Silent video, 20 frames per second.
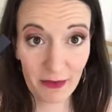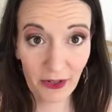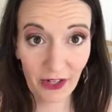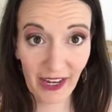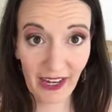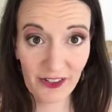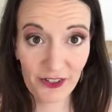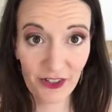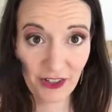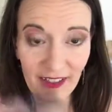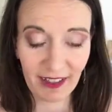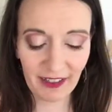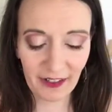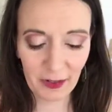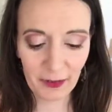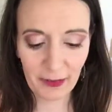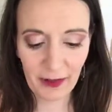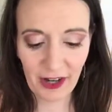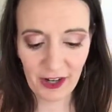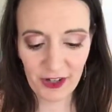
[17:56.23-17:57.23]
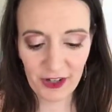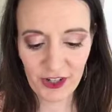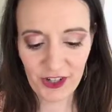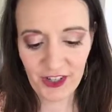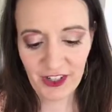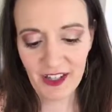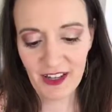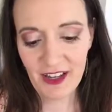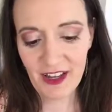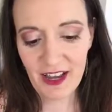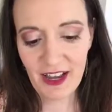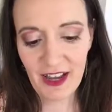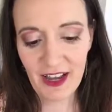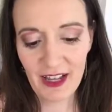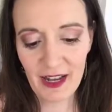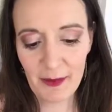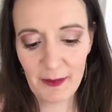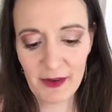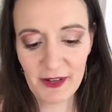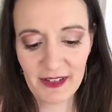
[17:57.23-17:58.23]
Okay, I took the color Posh,
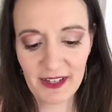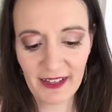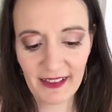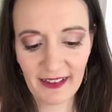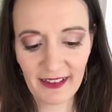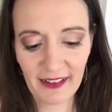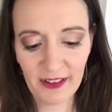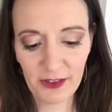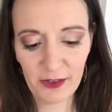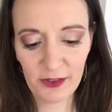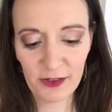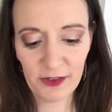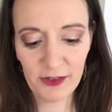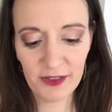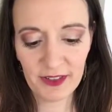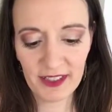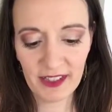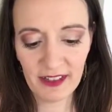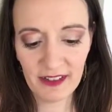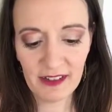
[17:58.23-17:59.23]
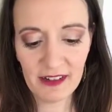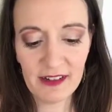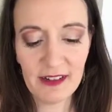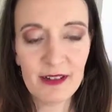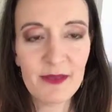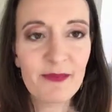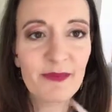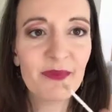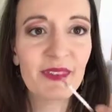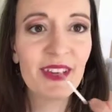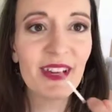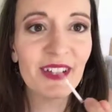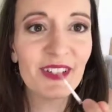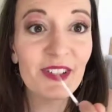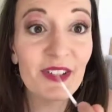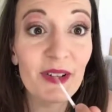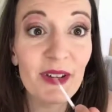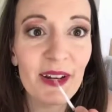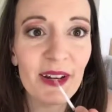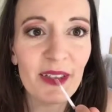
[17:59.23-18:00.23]
and I'm going to take the color Lucid.
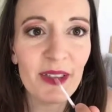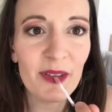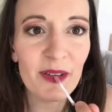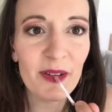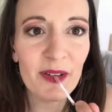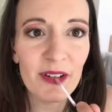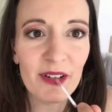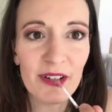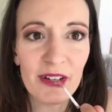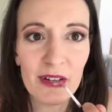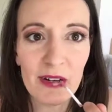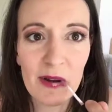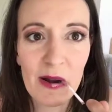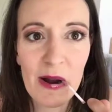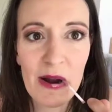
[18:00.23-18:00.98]
Do you hear them?